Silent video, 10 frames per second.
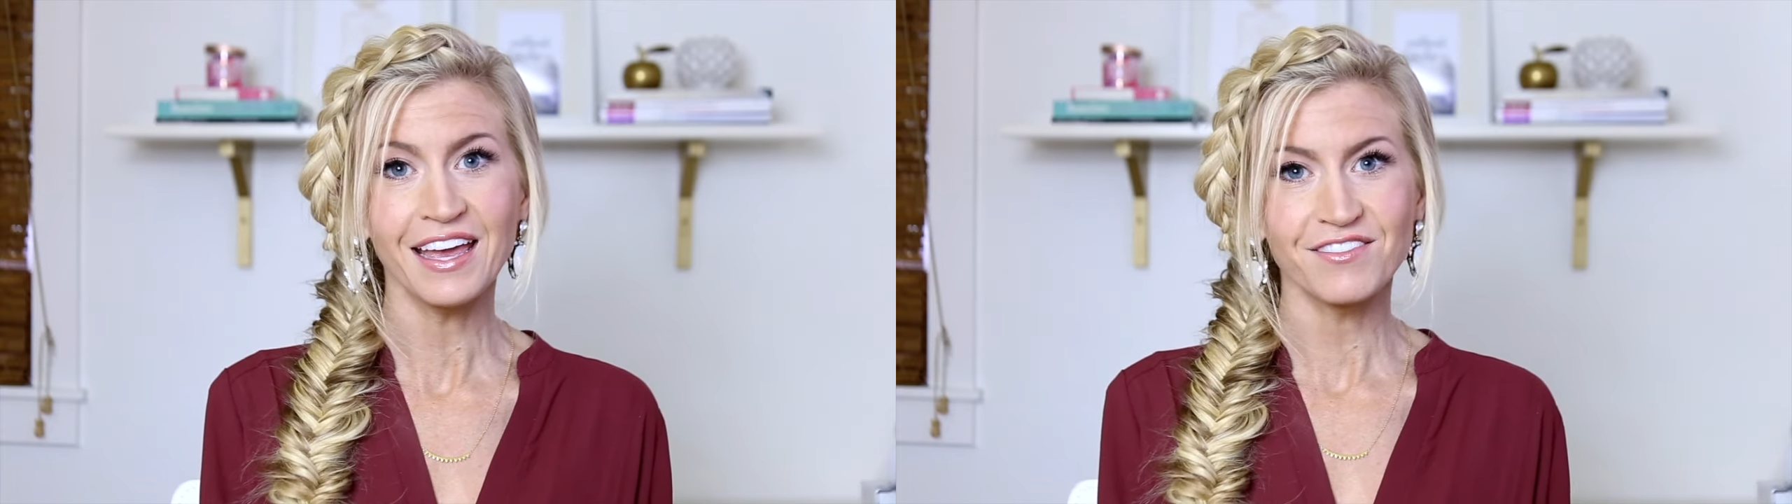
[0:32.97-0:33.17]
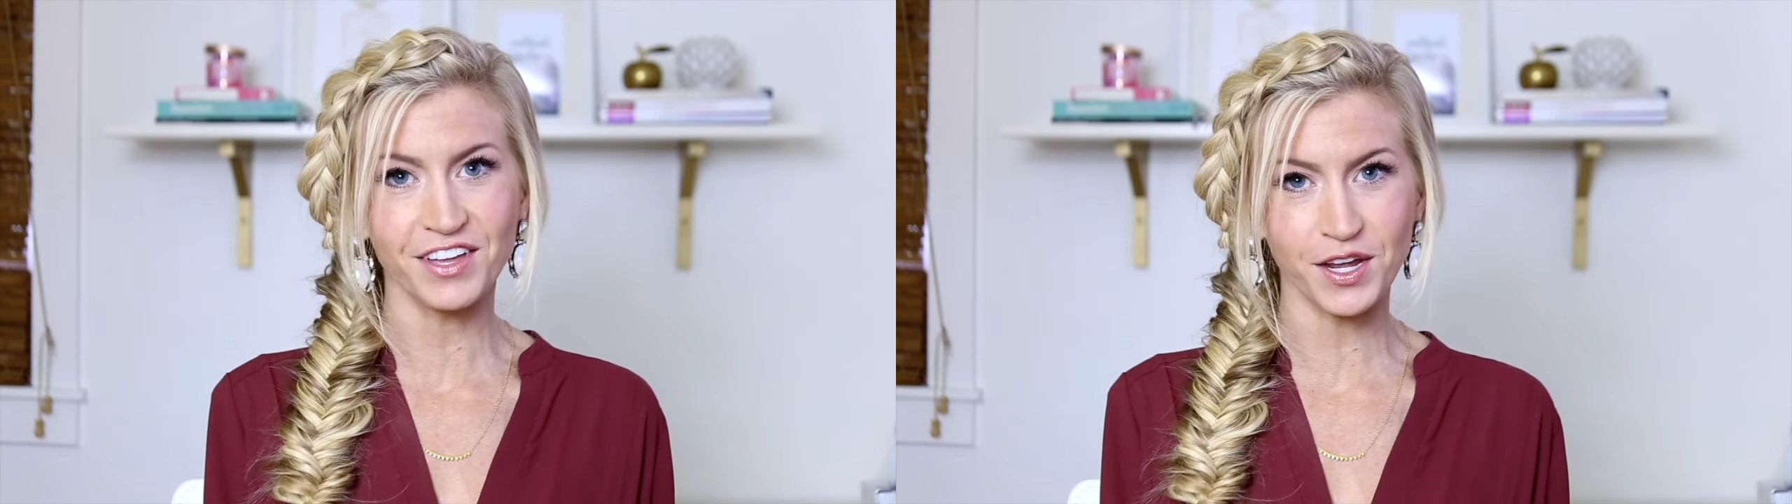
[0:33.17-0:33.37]

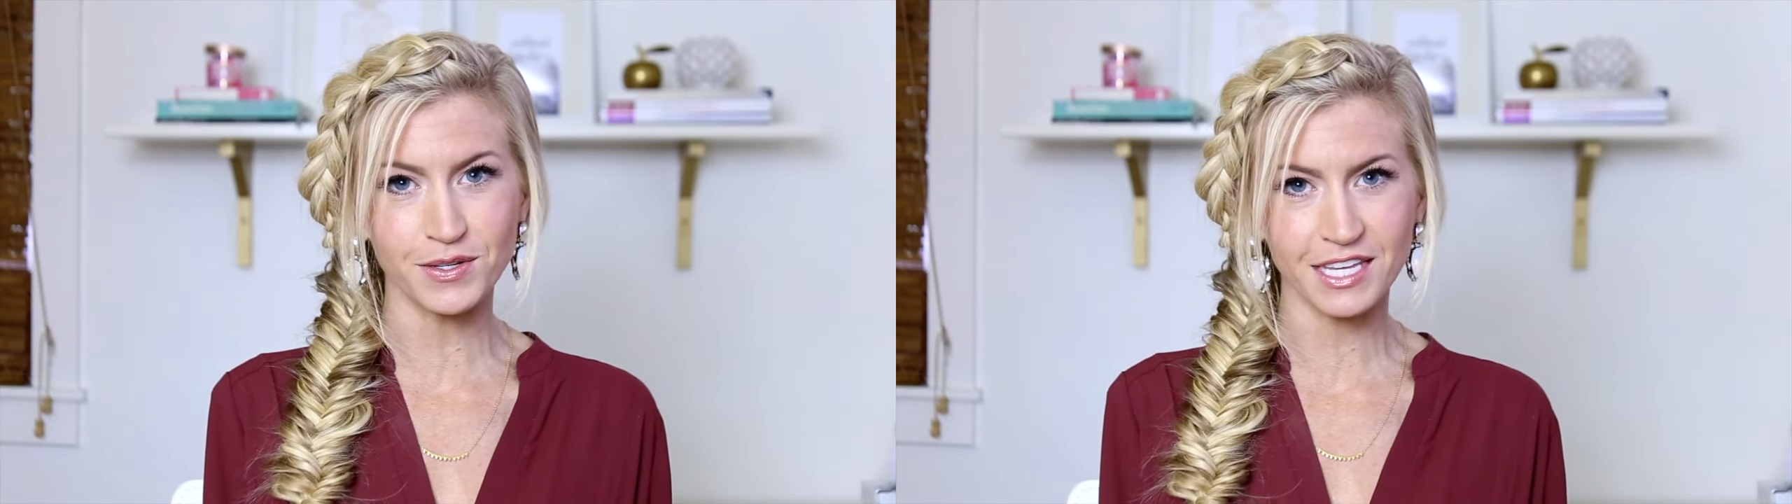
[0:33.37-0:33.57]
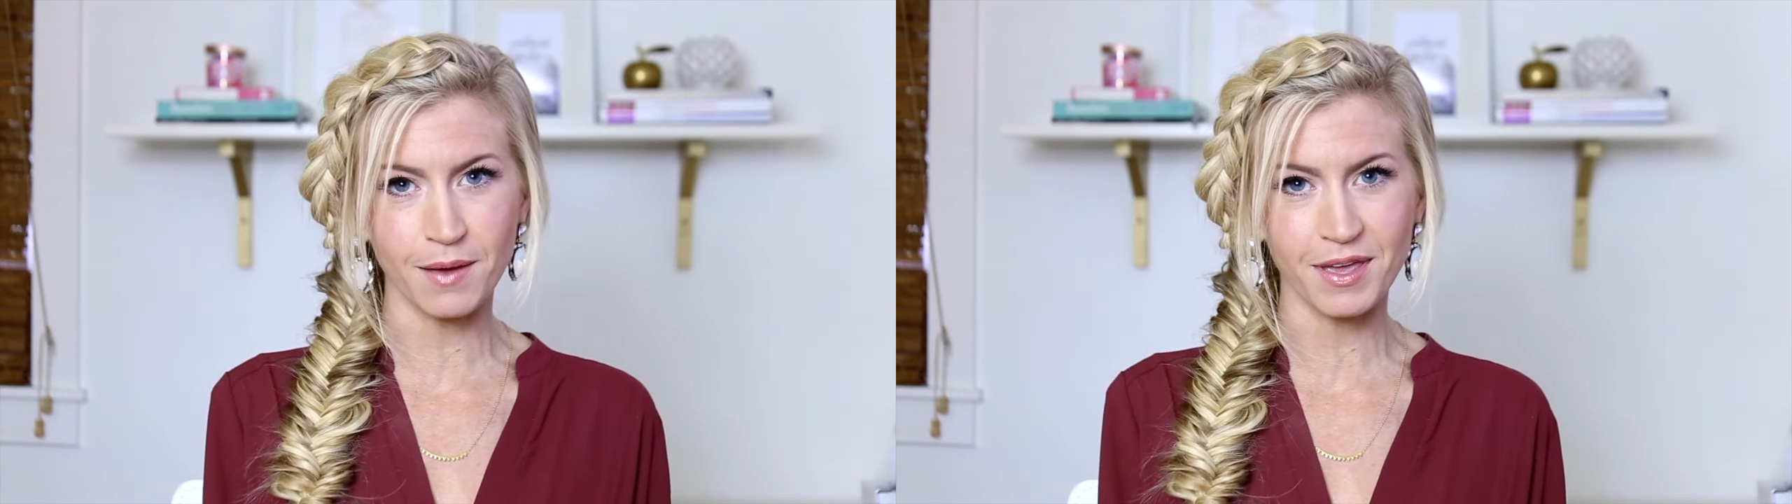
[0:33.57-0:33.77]

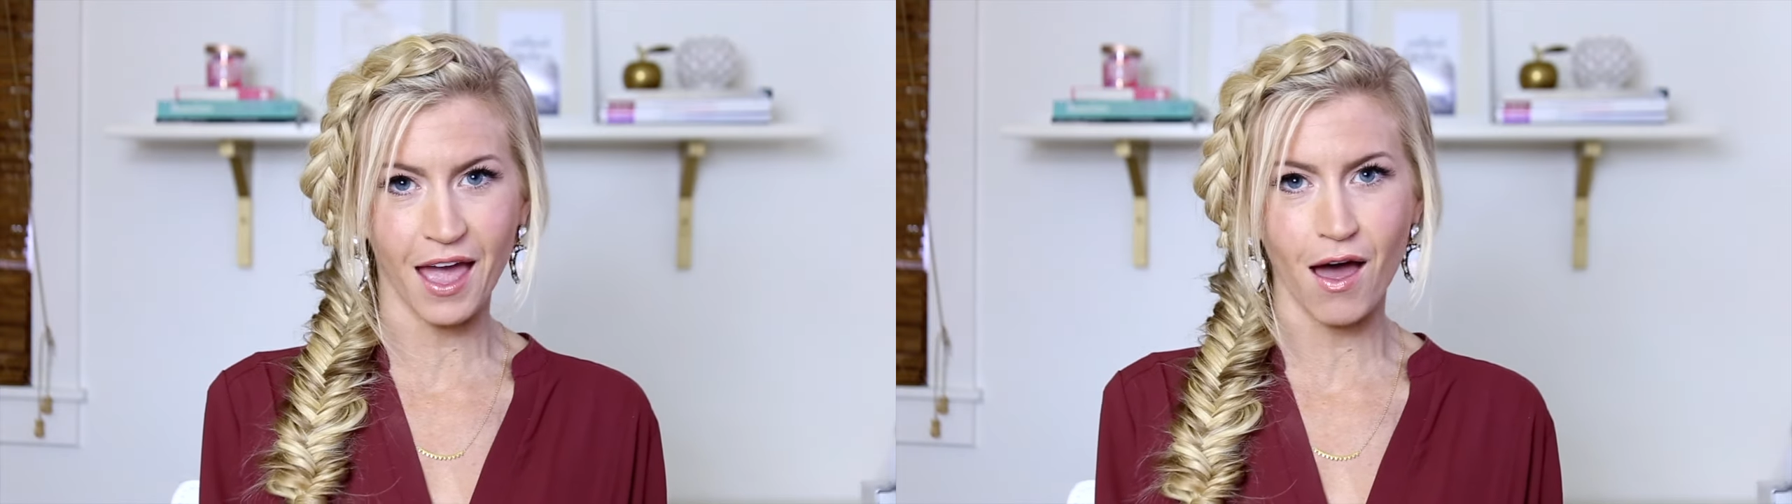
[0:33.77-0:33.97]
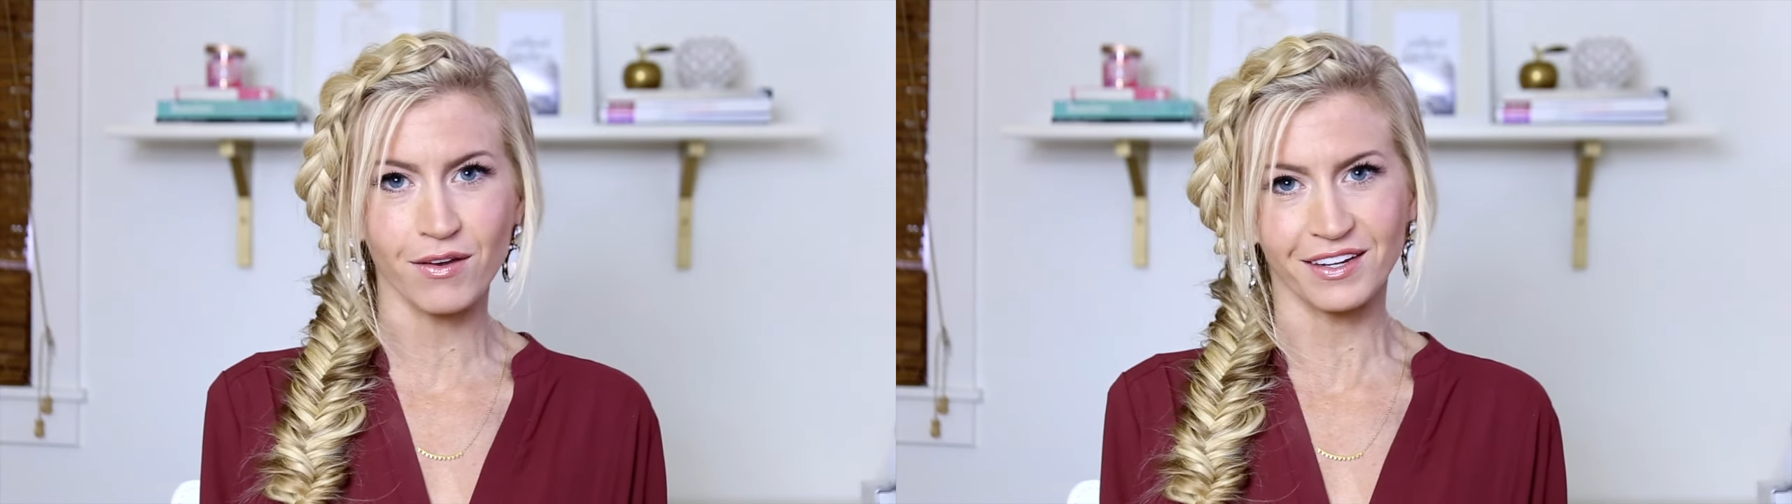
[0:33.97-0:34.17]
videos coming
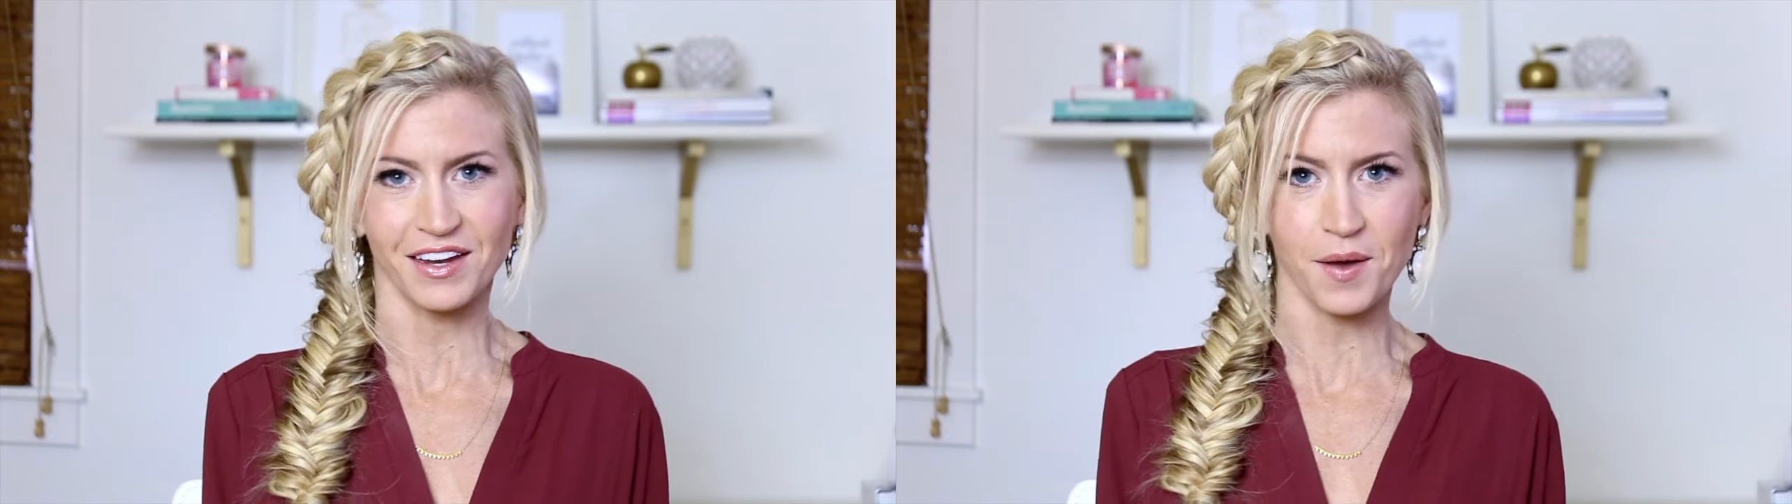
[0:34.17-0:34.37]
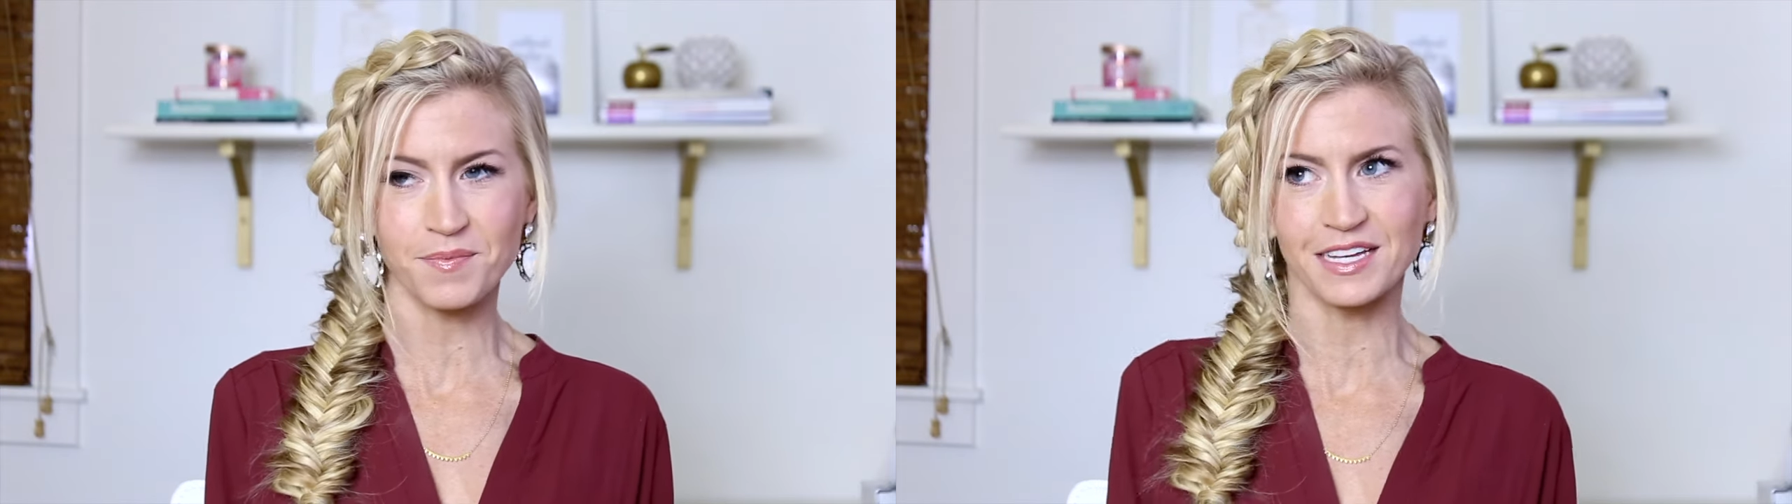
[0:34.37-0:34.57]
out and
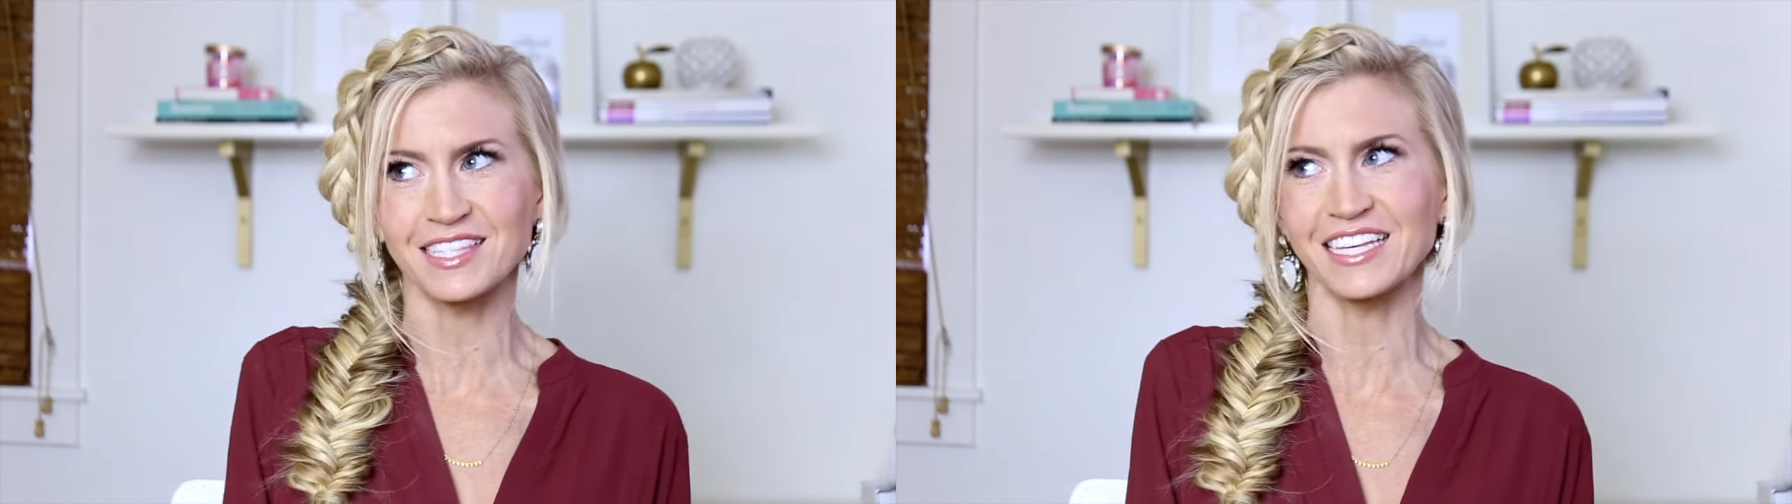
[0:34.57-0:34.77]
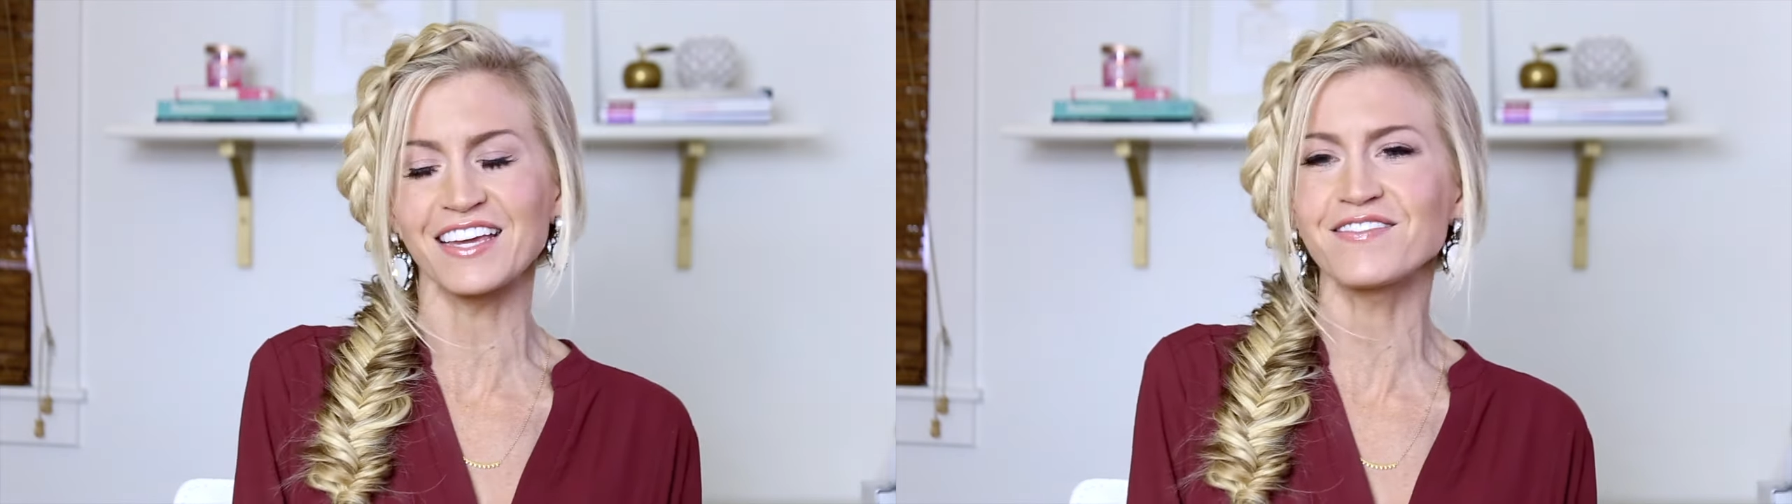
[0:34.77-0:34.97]
up my
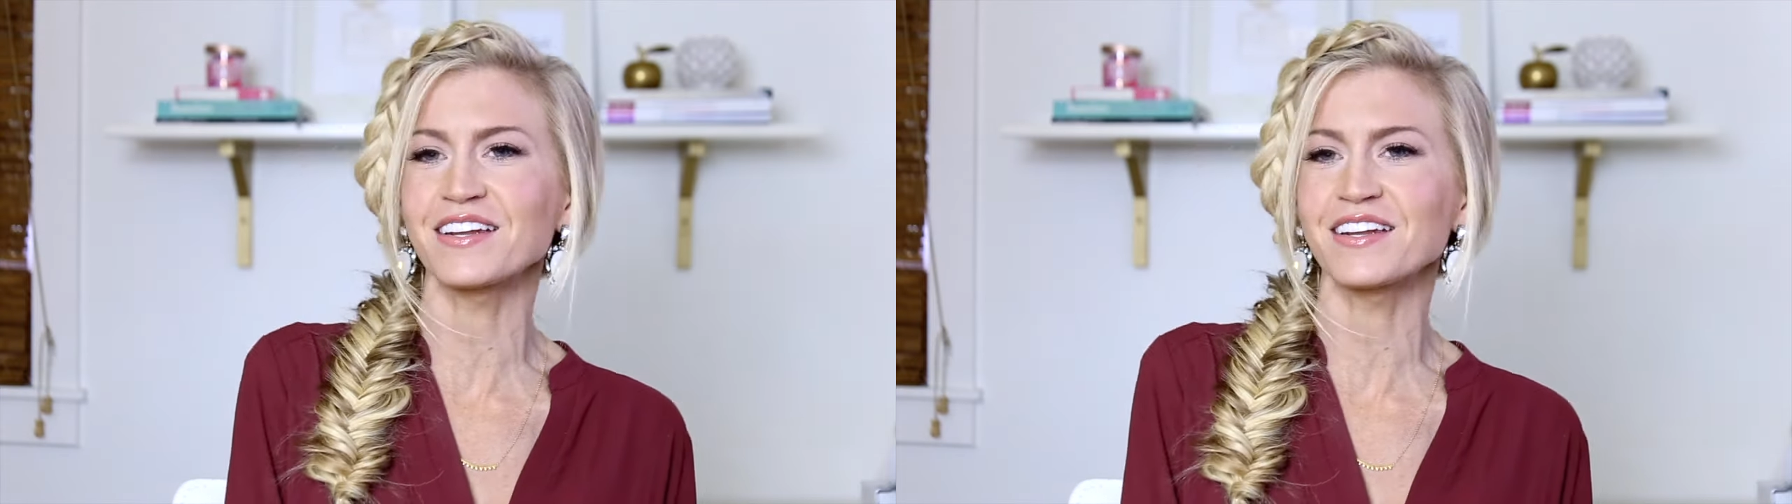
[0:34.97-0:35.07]
sleeve,